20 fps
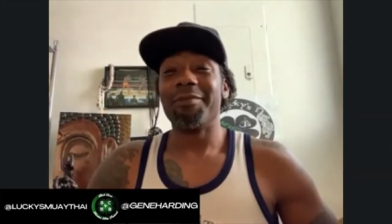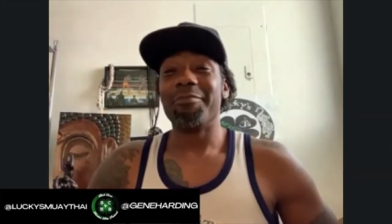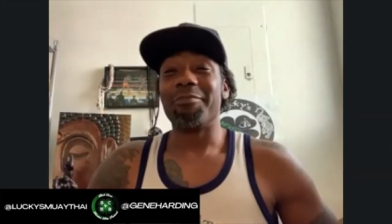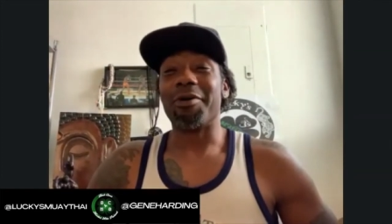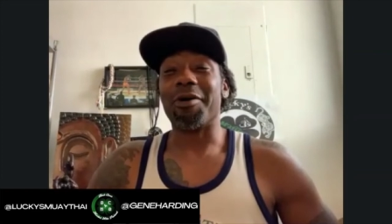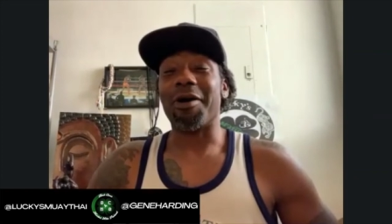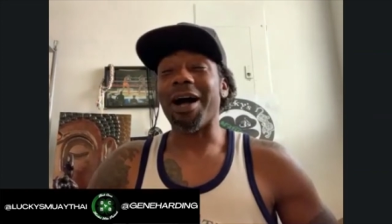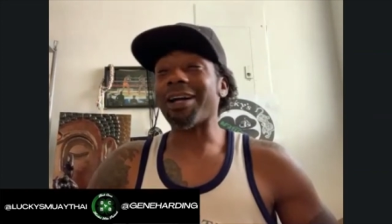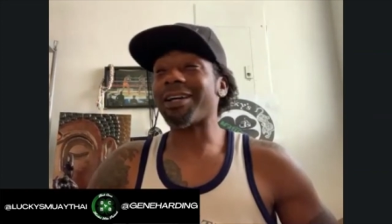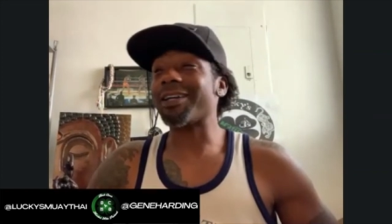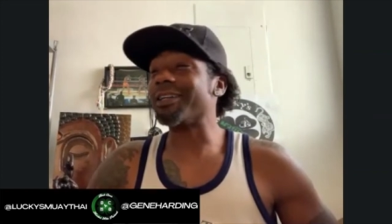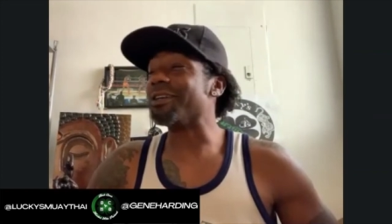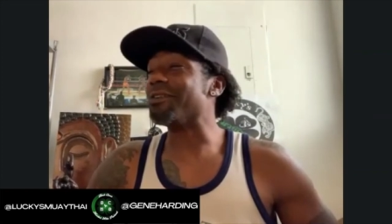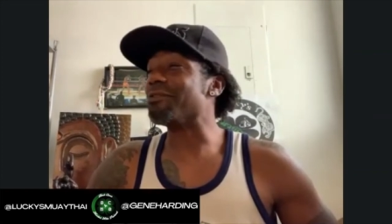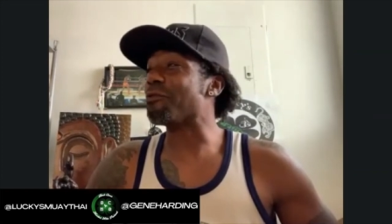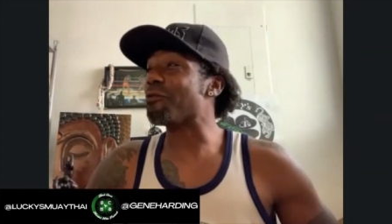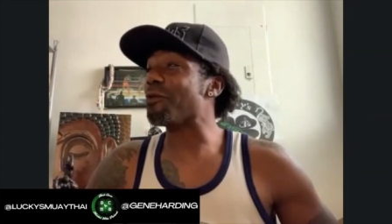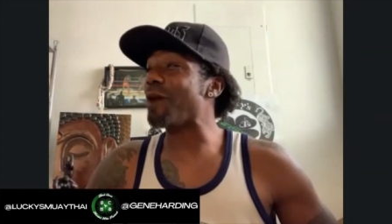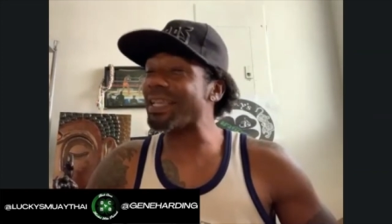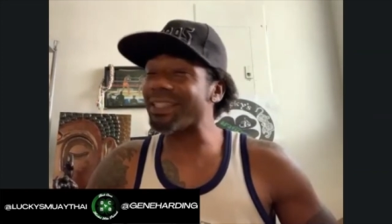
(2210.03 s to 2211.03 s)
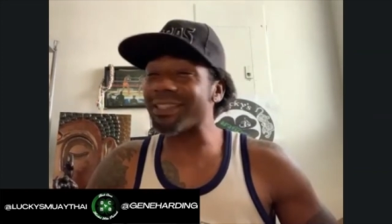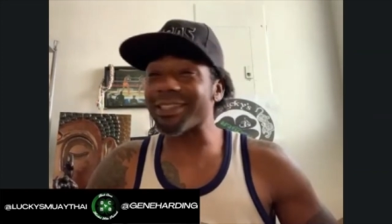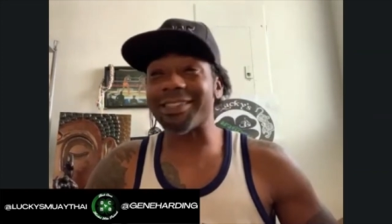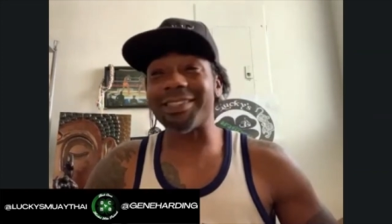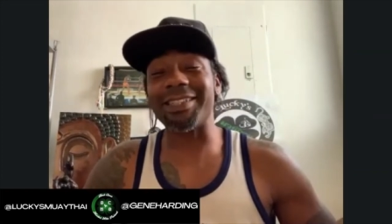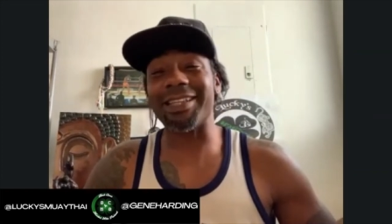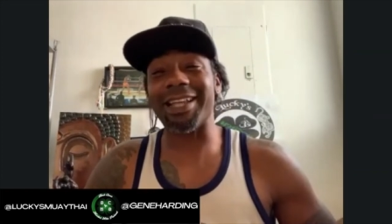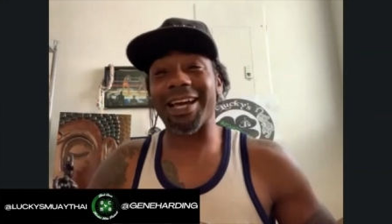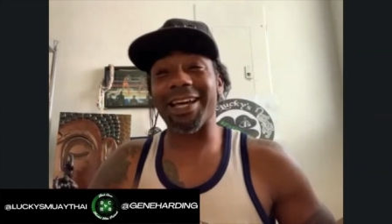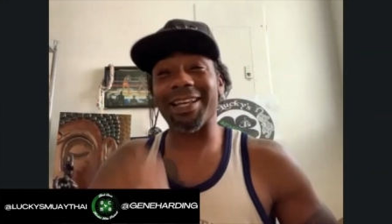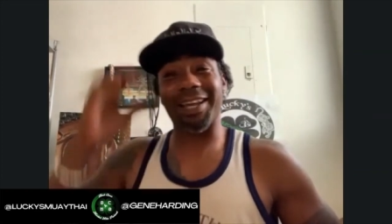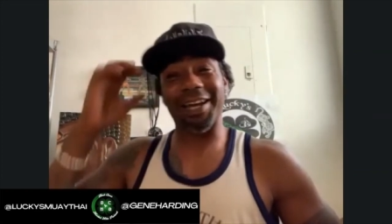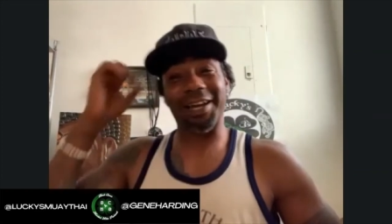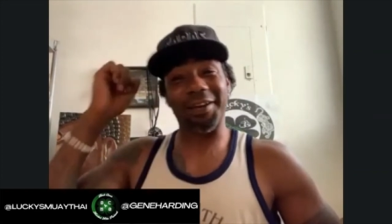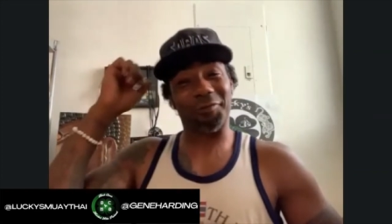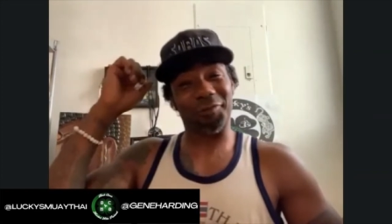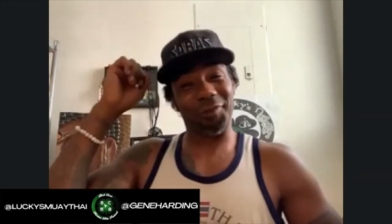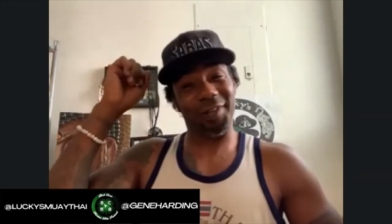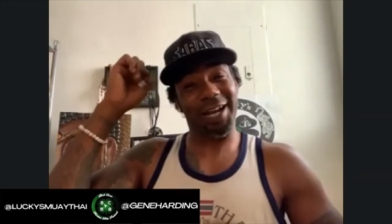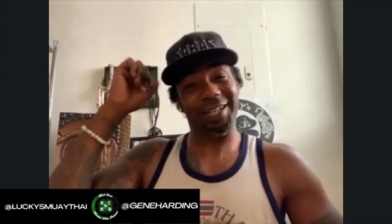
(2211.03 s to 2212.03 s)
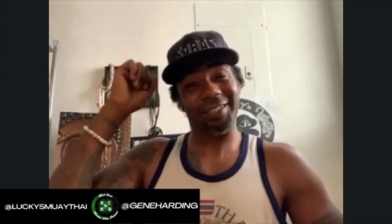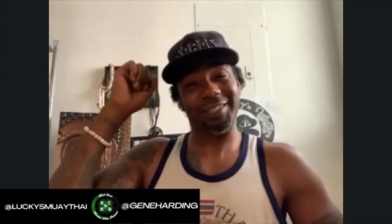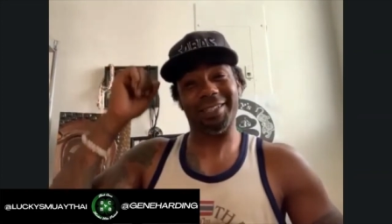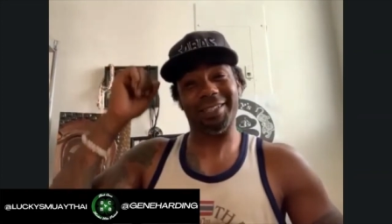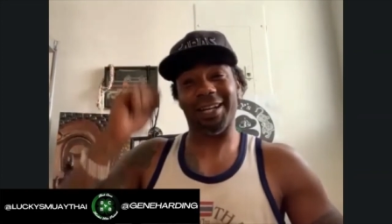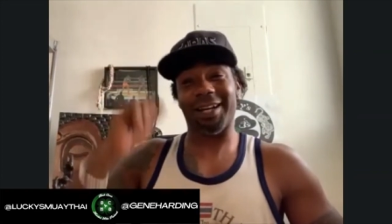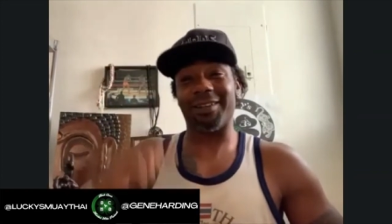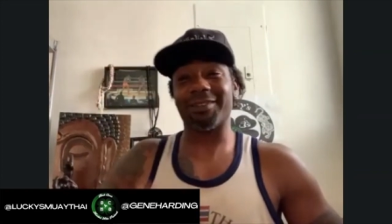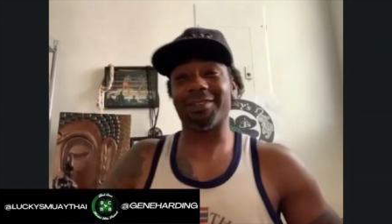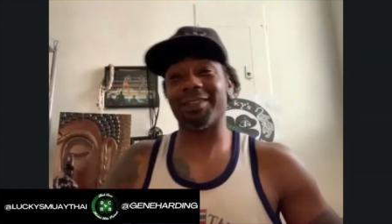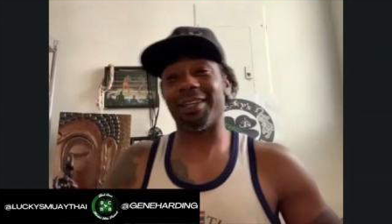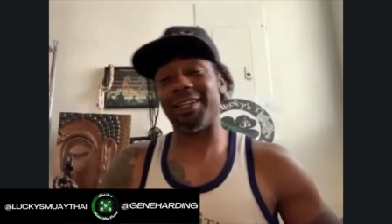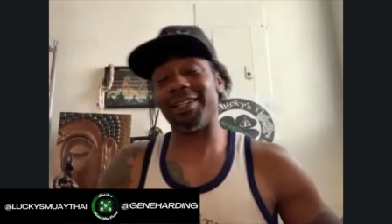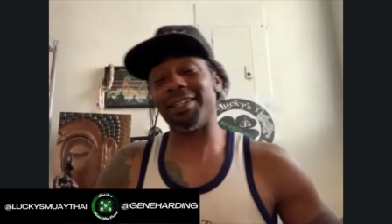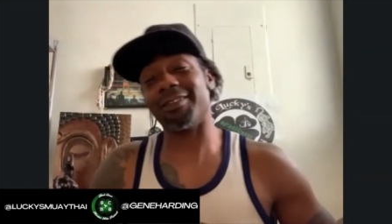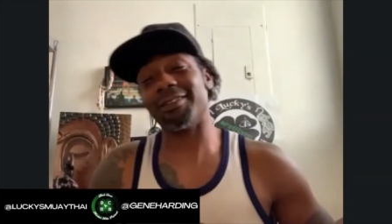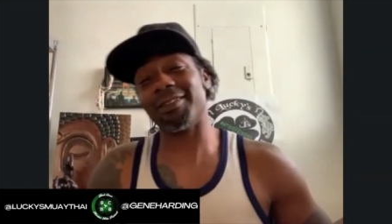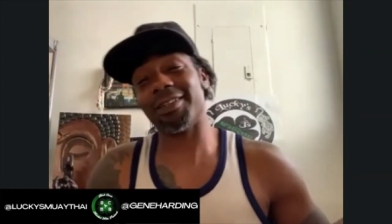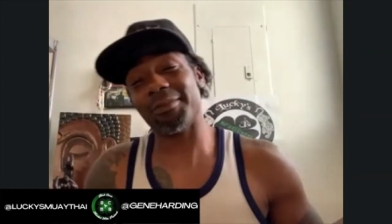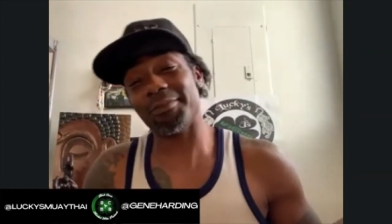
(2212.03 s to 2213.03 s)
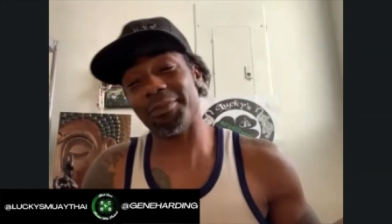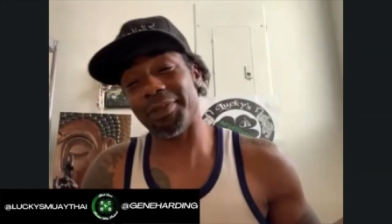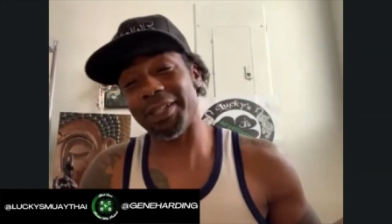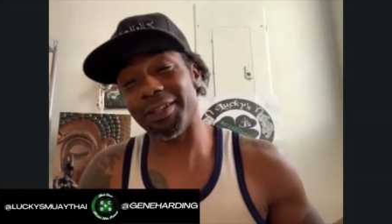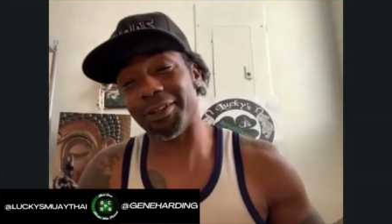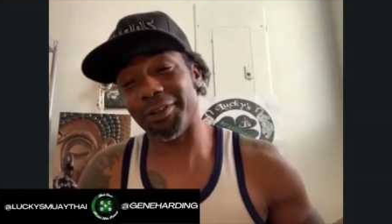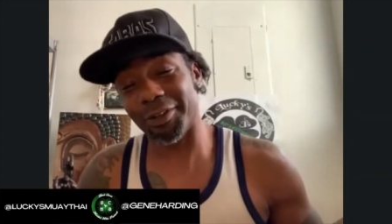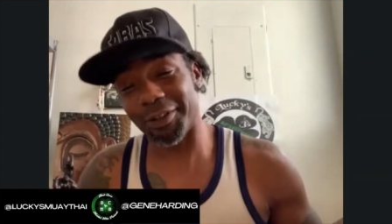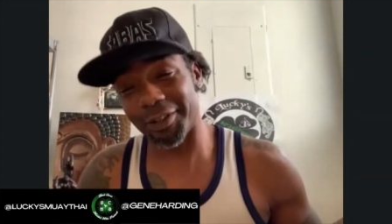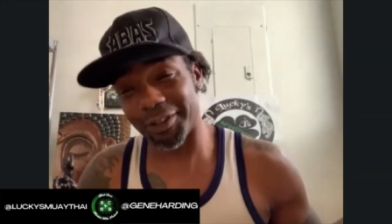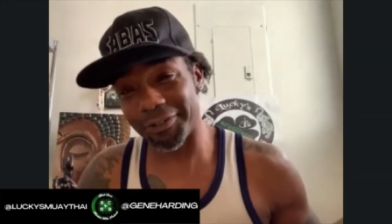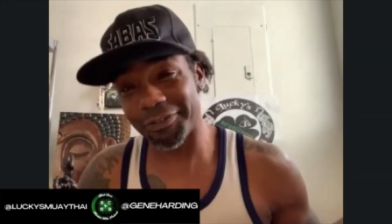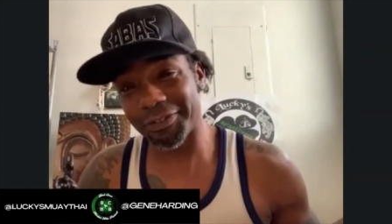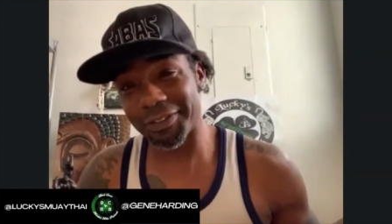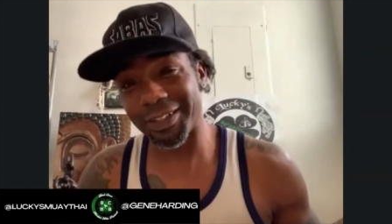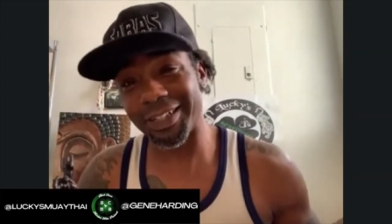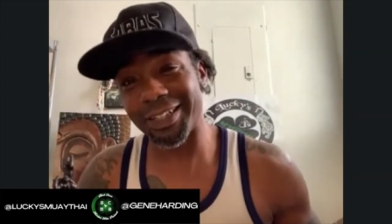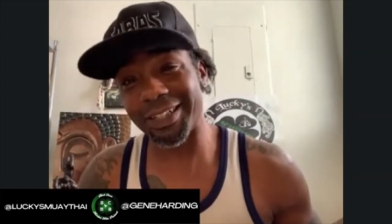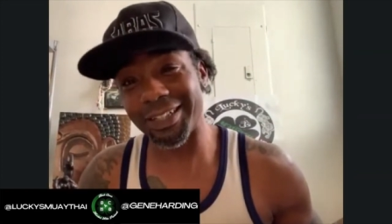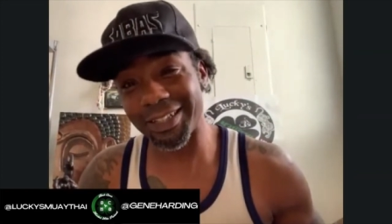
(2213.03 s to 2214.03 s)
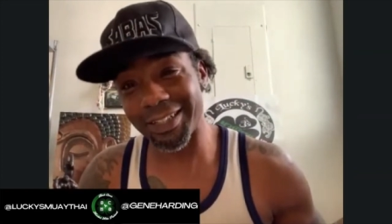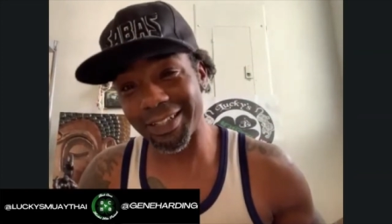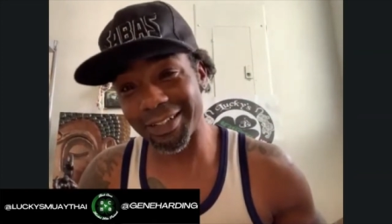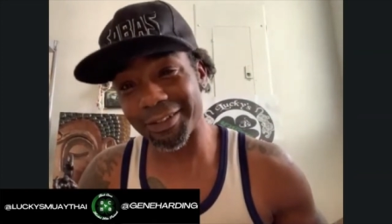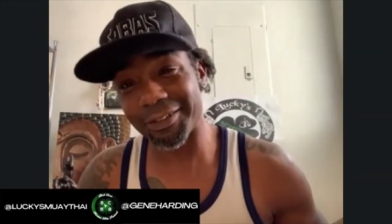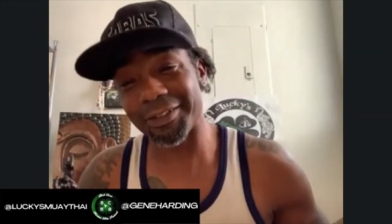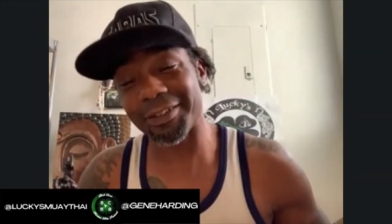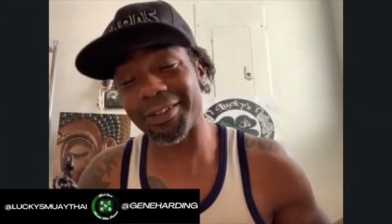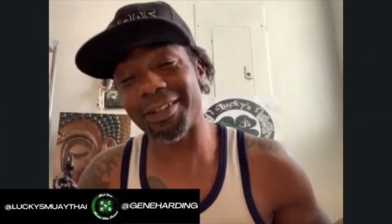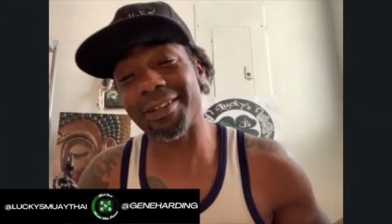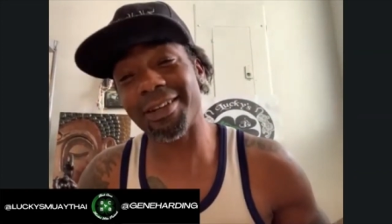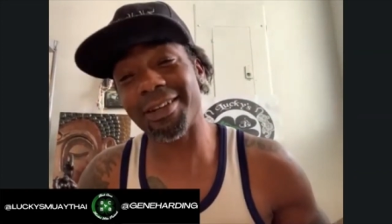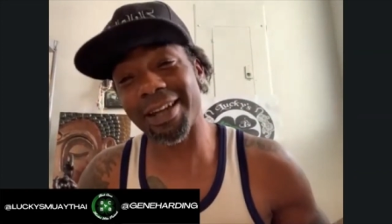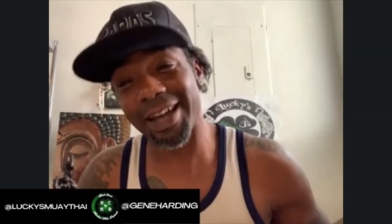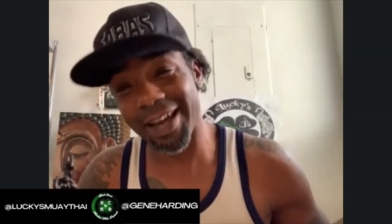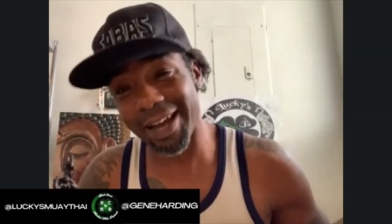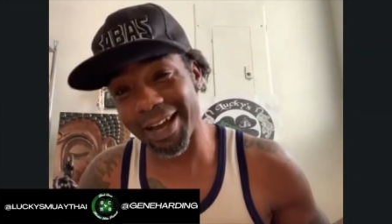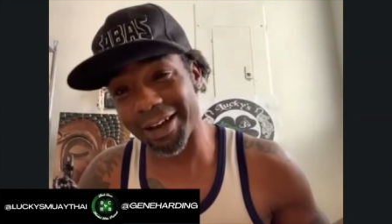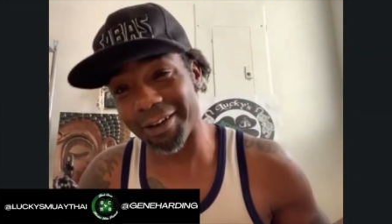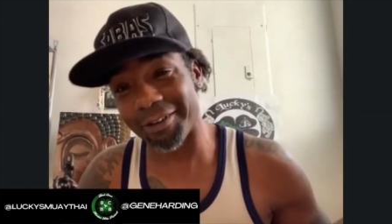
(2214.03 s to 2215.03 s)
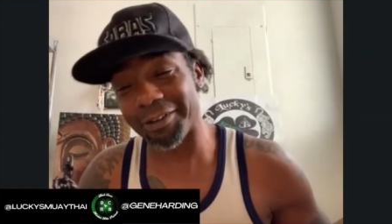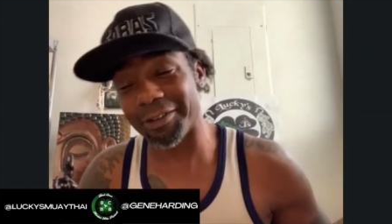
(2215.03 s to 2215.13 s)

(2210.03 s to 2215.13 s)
Bro, I couldn't wait to see that light flash, and I was like, "Yo, get me off of here now!"